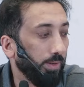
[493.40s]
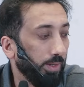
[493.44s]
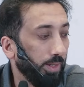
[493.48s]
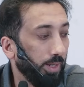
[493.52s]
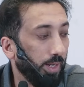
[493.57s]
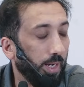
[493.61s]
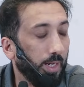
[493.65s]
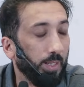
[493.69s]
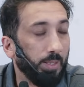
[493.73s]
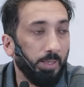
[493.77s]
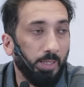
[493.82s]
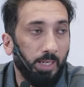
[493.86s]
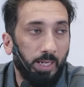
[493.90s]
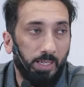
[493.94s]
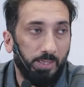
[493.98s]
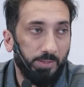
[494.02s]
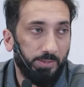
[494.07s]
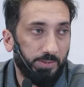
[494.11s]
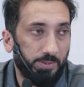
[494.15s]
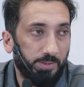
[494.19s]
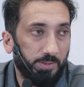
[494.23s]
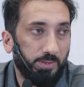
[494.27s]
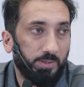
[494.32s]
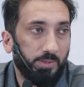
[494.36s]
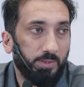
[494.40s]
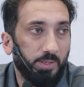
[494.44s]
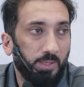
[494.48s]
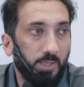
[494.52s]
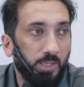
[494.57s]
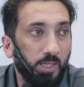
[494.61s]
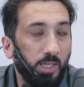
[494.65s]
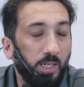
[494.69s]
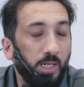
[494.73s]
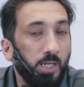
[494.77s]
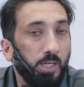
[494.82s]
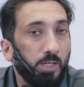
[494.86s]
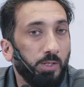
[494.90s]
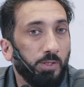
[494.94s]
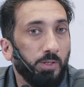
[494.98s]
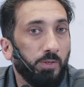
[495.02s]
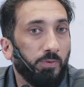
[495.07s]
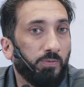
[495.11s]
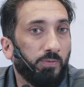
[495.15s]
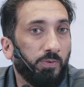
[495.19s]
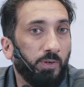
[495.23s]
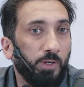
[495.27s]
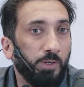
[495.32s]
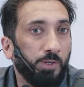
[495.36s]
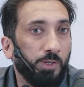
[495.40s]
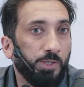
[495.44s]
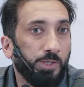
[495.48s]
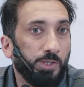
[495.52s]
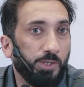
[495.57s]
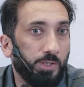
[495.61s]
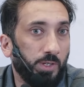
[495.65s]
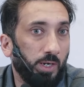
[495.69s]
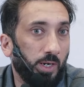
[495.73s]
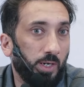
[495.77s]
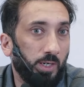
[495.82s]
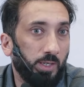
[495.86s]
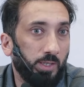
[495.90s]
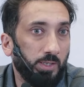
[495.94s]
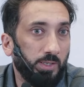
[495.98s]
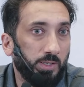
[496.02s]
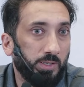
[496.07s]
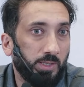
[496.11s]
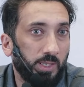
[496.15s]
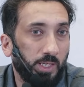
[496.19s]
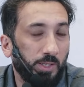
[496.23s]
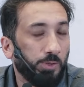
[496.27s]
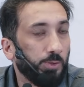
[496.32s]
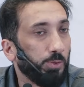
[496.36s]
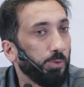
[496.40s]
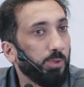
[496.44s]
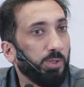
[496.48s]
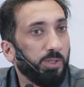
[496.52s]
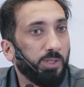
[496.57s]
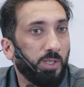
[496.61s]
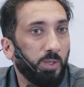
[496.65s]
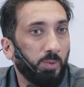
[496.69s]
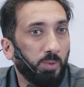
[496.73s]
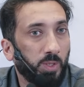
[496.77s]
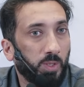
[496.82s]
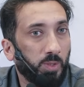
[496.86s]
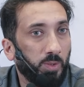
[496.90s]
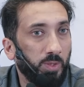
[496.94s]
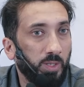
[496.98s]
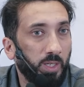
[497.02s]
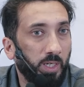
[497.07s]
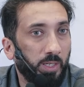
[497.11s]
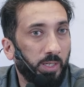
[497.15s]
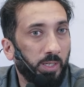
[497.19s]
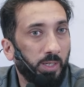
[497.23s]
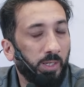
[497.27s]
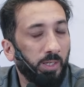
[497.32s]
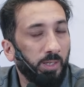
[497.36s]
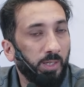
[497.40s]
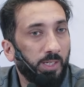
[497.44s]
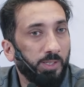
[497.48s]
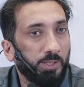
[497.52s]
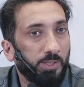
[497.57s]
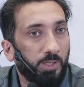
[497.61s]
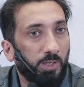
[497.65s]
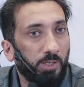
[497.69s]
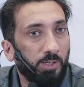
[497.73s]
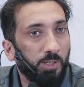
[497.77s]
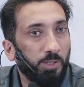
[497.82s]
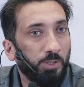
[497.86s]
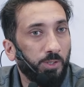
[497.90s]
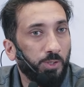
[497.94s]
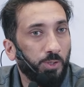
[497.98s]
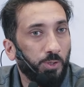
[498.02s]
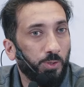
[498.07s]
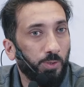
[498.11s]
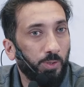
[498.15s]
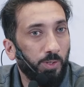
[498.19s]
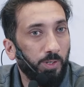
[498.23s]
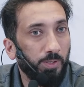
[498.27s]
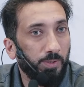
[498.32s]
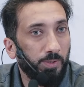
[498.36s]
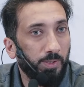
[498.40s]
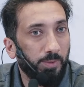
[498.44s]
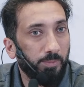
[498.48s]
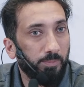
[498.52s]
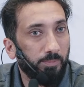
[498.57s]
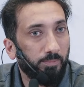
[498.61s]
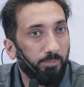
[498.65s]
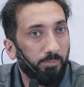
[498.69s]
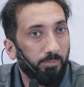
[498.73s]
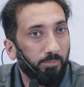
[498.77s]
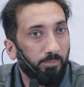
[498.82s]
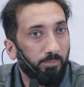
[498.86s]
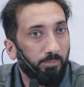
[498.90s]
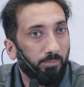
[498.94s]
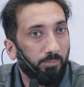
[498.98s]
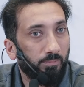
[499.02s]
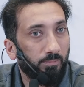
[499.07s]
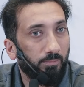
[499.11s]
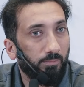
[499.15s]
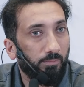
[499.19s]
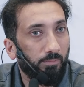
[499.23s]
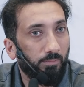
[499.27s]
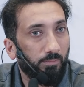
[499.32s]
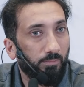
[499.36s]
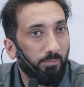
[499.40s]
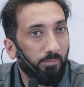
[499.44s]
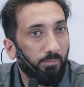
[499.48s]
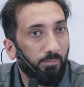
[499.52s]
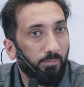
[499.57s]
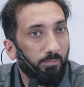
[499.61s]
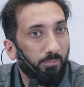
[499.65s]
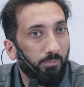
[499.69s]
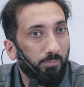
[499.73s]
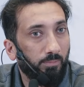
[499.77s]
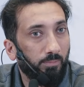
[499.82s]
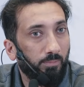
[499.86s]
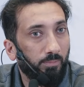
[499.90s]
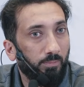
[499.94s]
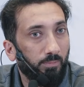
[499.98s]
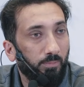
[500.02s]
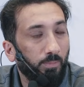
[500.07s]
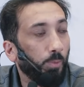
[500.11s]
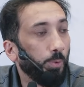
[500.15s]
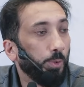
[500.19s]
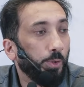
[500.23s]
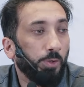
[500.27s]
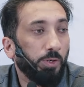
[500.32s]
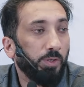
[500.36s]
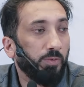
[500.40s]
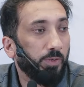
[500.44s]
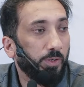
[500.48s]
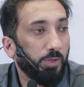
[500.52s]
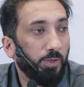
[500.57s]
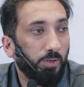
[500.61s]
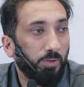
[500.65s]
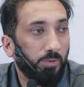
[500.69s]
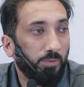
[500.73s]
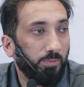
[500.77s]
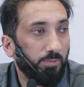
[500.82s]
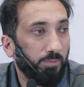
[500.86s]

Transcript: Unless the furthest stars, as soon as they were created, Allah started destroying them. But we don't even know.